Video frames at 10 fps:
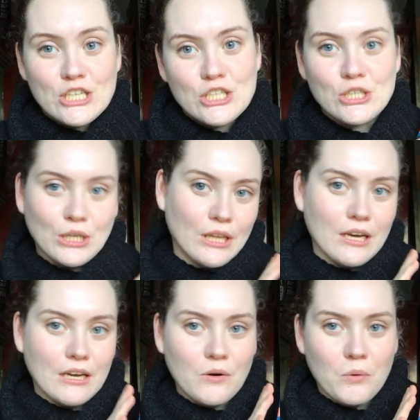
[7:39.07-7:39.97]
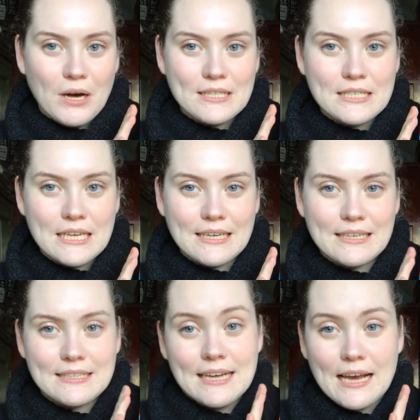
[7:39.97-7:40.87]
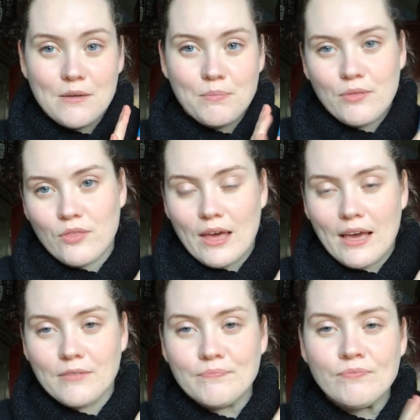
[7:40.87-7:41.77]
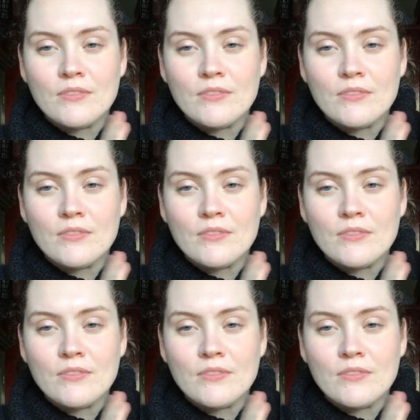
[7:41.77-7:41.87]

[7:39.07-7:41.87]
Sherlock and Watson type thing,